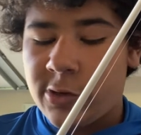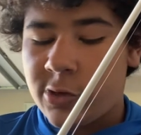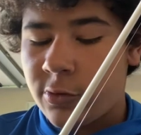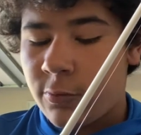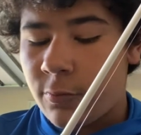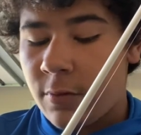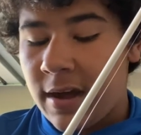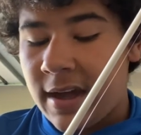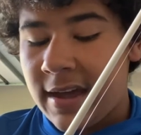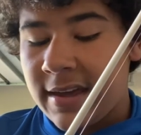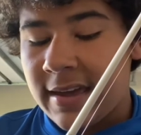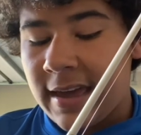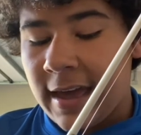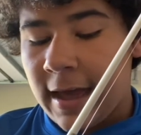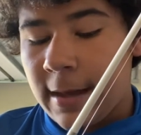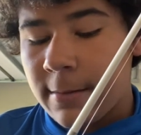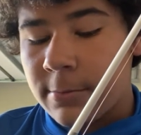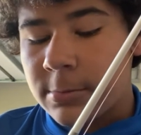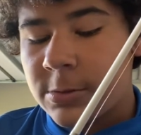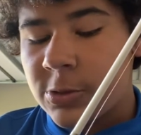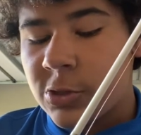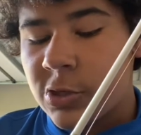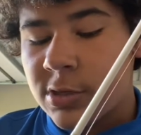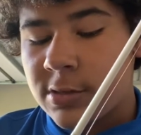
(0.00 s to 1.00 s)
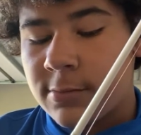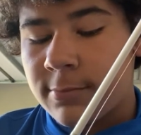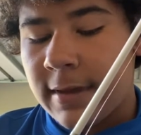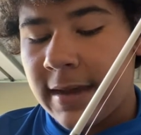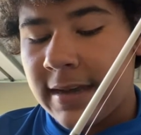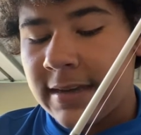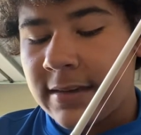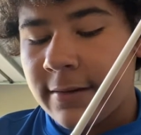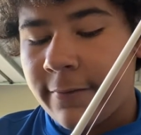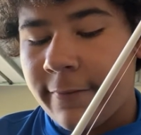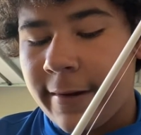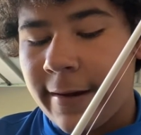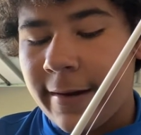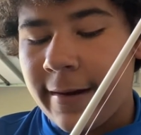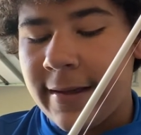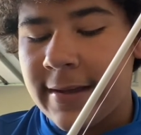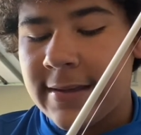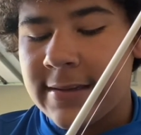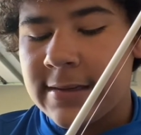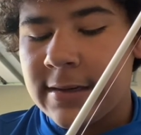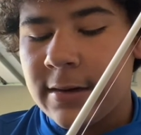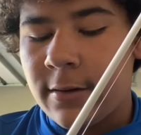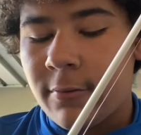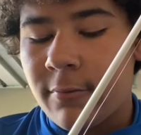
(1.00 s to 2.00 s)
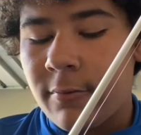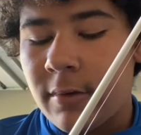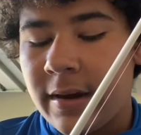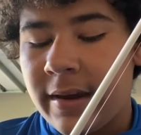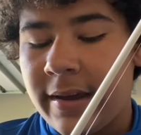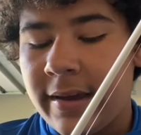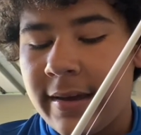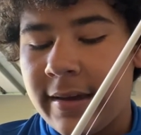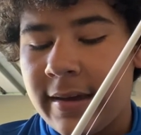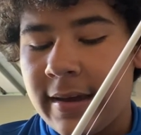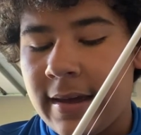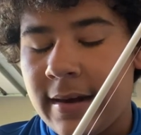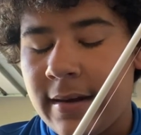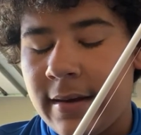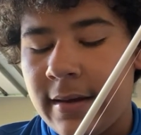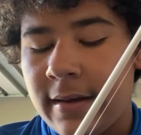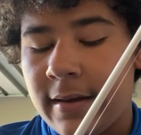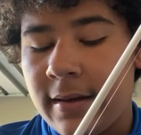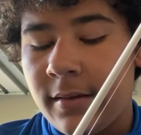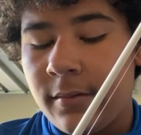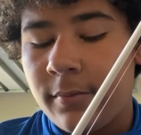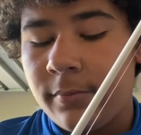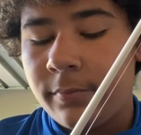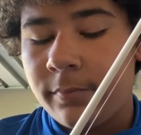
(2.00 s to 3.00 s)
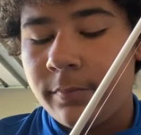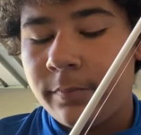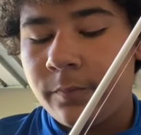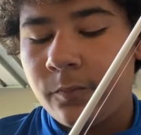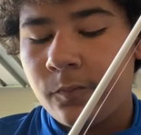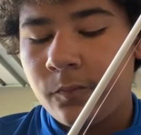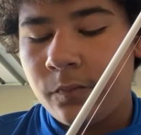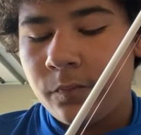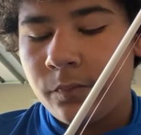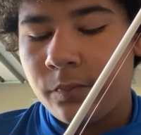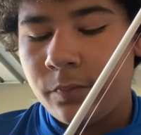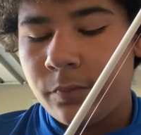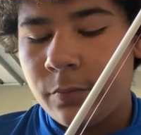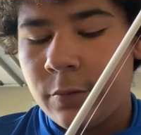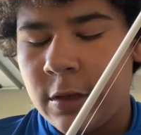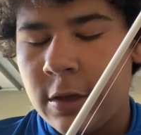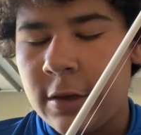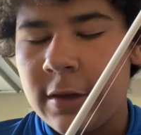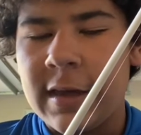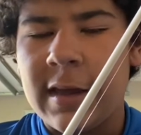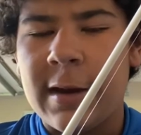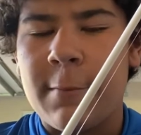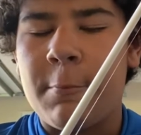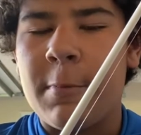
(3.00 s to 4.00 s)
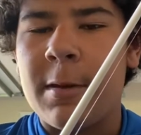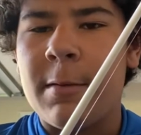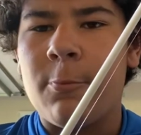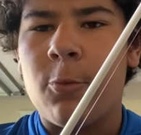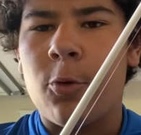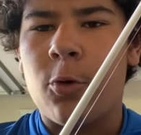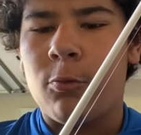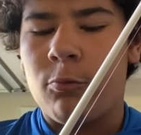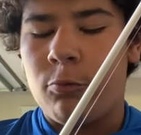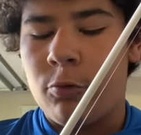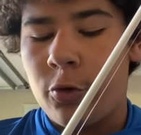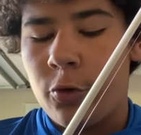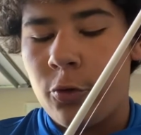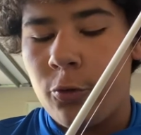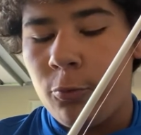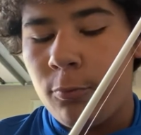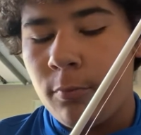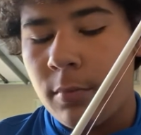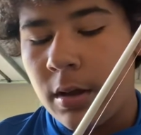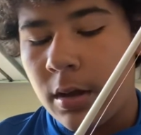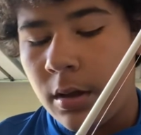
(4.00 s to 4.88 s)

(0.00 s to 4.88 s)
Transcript: wide gaps just makes it very easy to rig, and you get a bit more room.